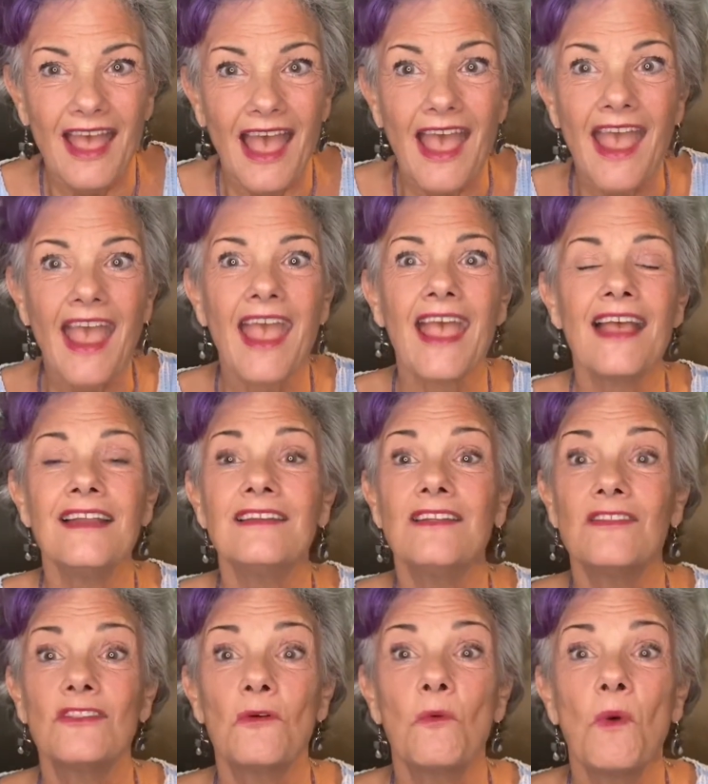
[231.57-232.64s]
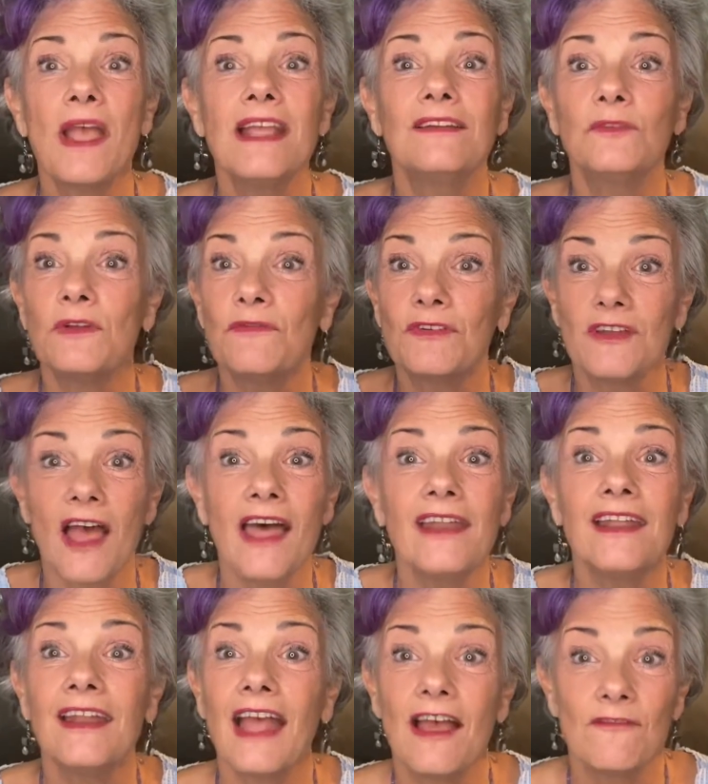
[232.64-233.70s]
And the ways we've done
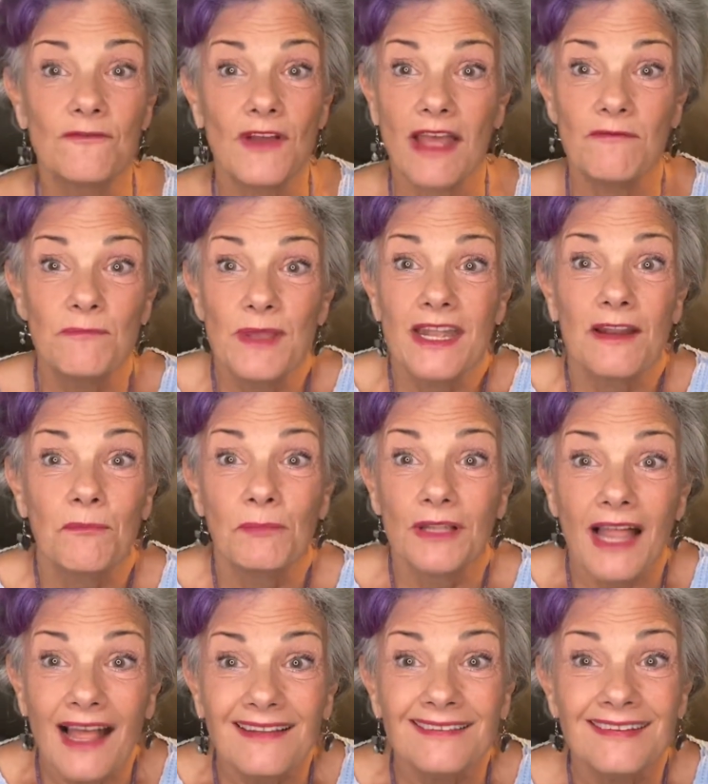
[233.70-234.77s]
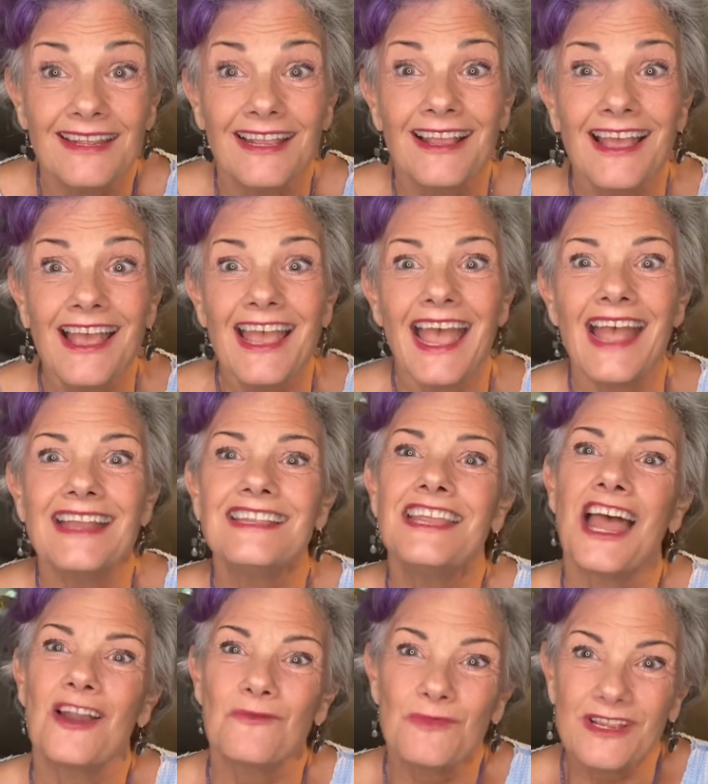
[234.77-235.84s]
it have been a blessing, and
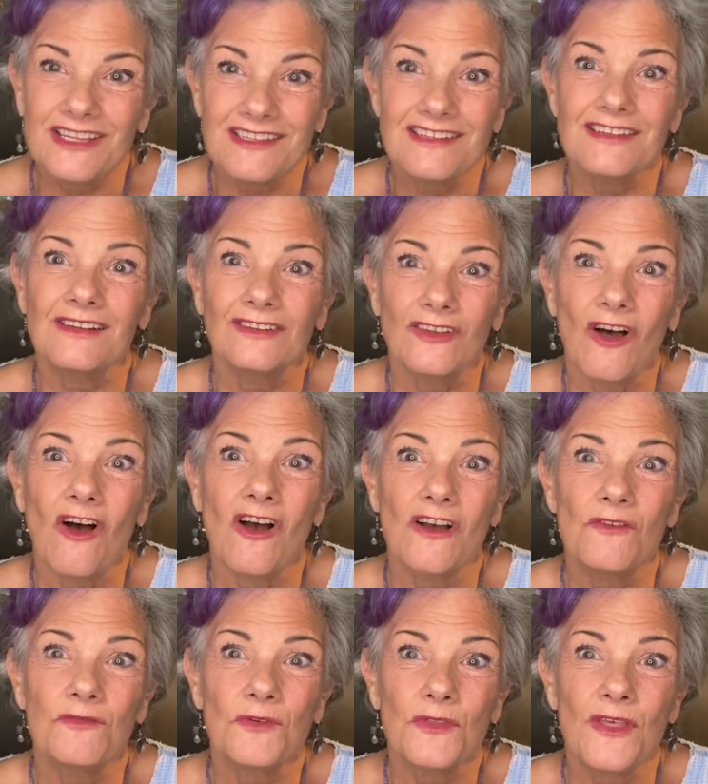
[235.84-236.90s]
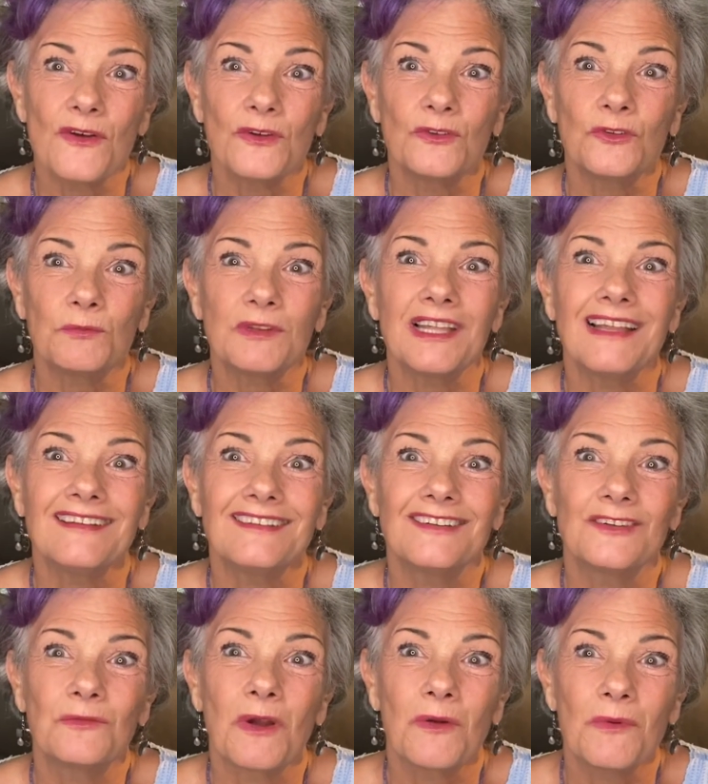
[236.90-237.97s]
yet we still long for those
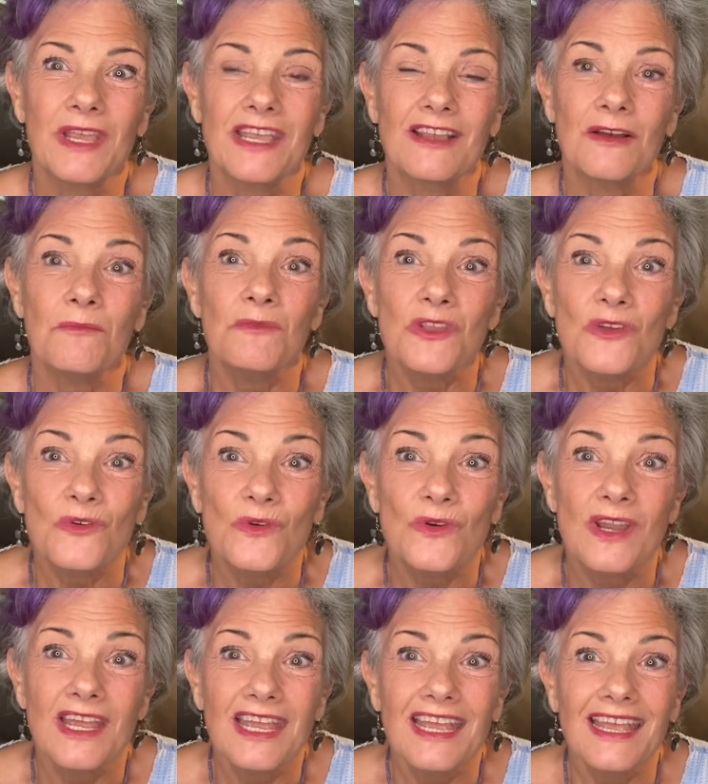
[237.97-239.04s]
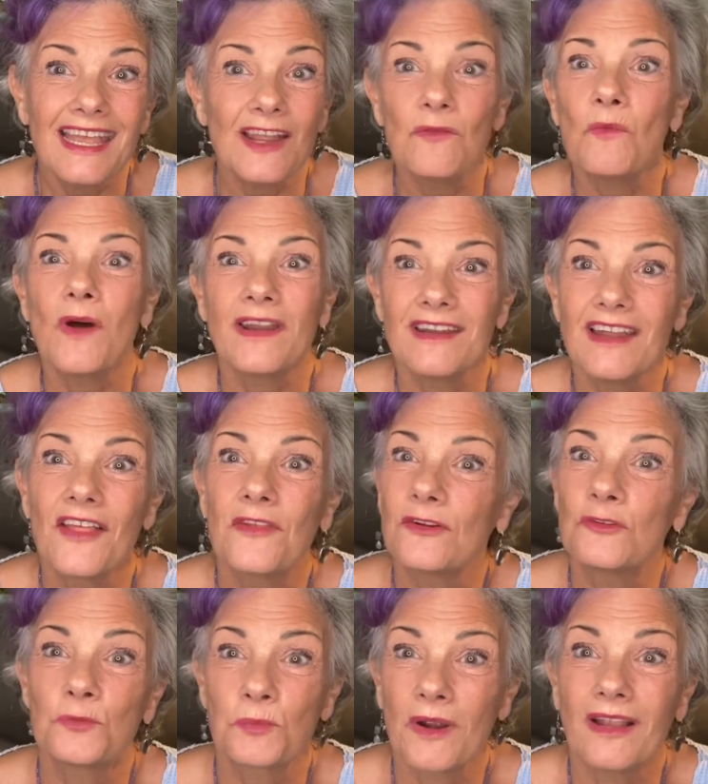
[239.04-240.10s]
places where we commune in one
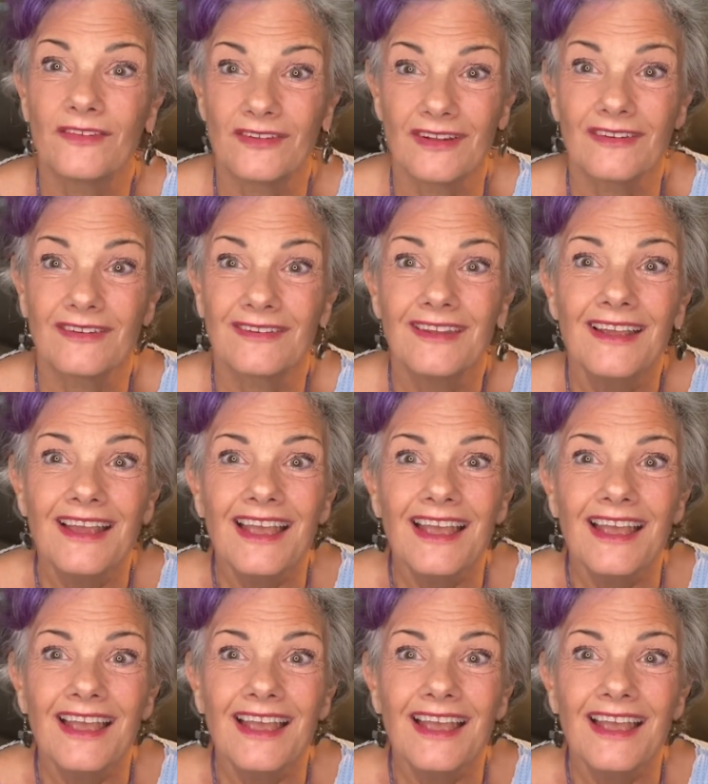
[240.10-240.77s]
another's presence.